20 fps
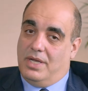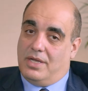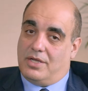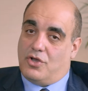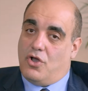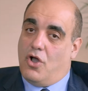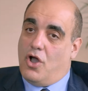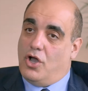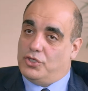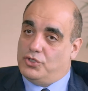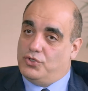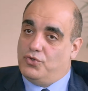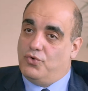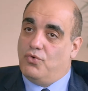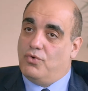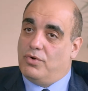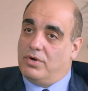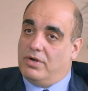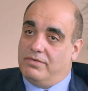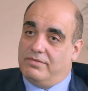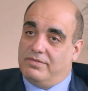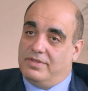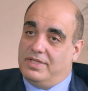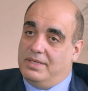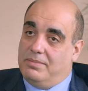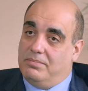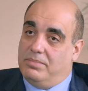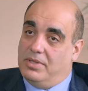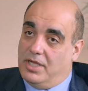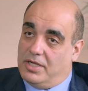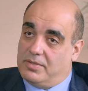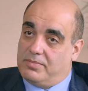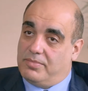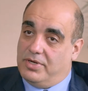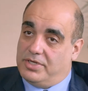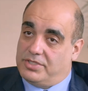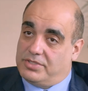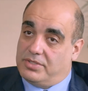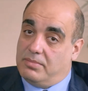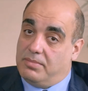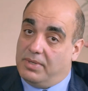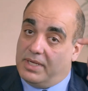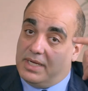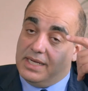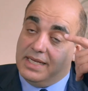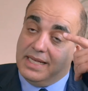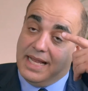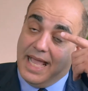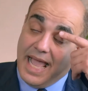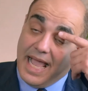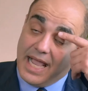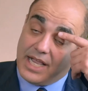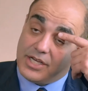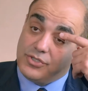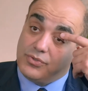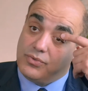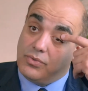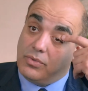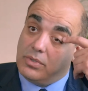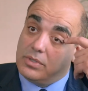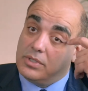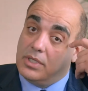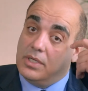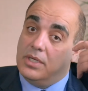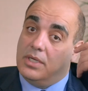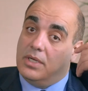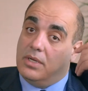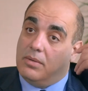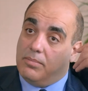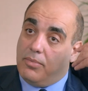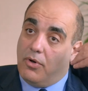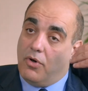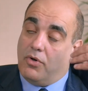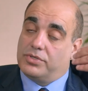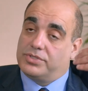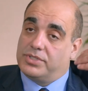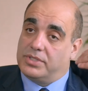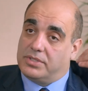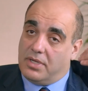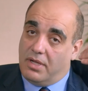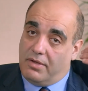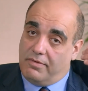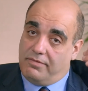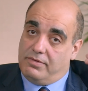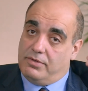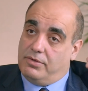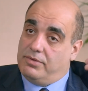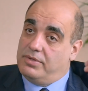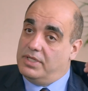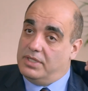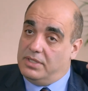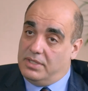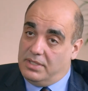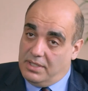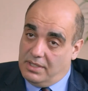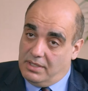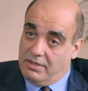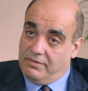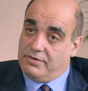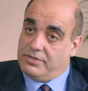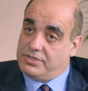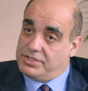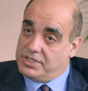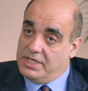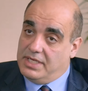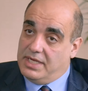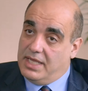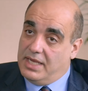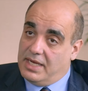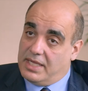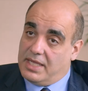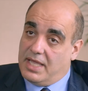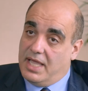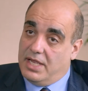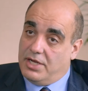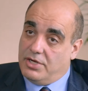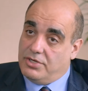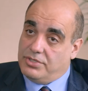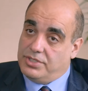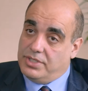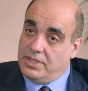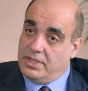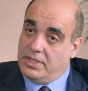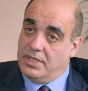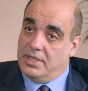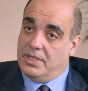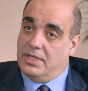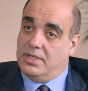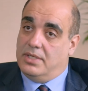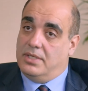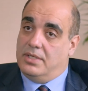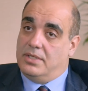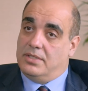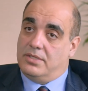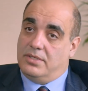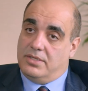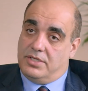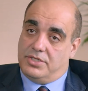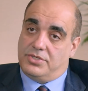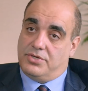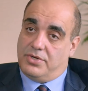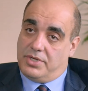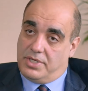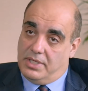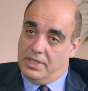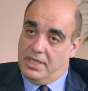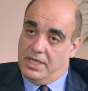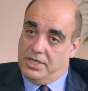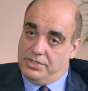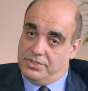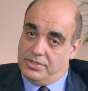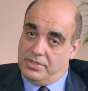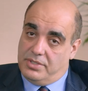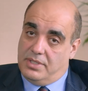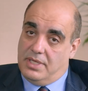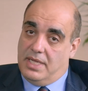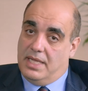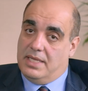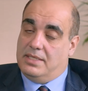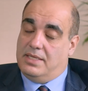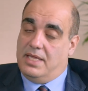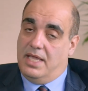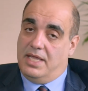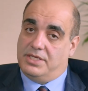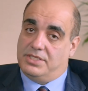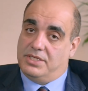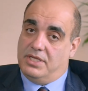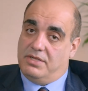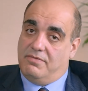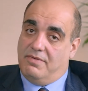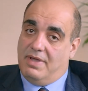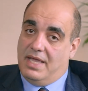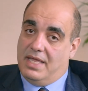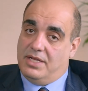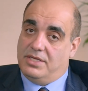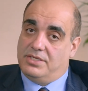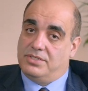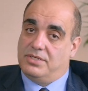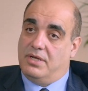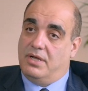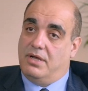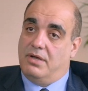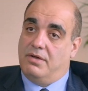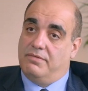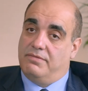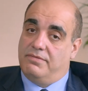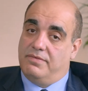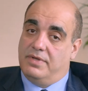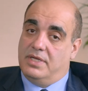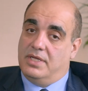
contour of the blood pressure, but an actual pulsatile flow that delivers kinetic energy to the circulation and takes advantage of,